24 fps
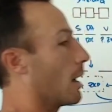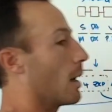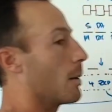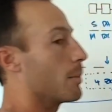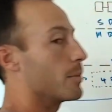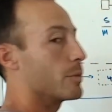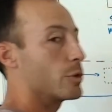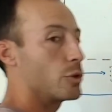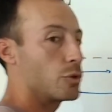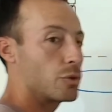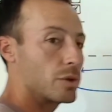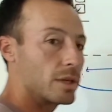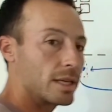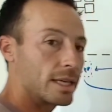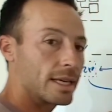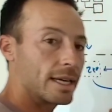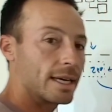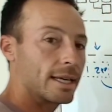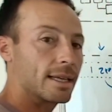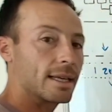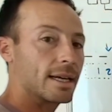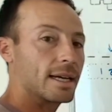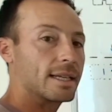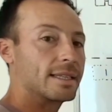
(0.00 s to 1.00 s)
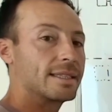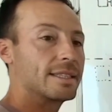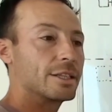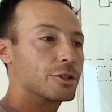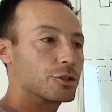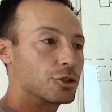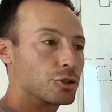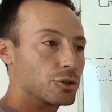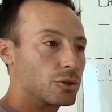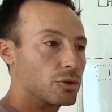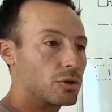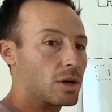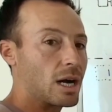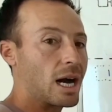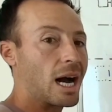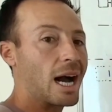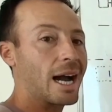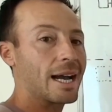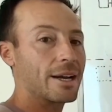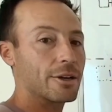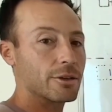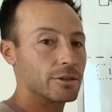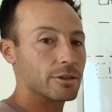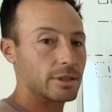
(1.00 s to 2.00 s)
you can get additional
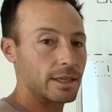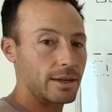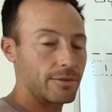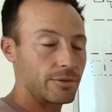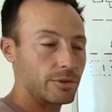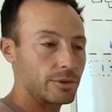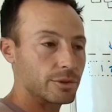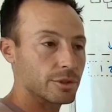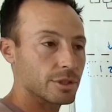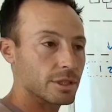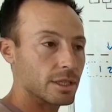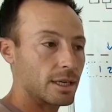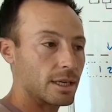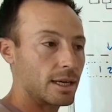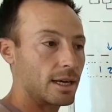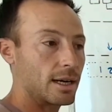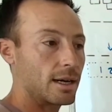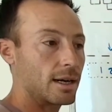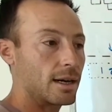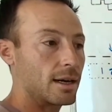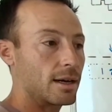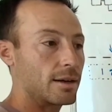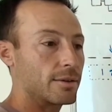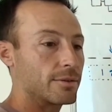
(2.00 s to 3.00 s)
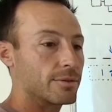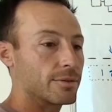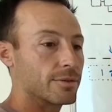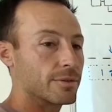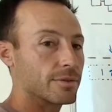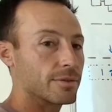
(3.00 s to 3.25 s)
higher levels of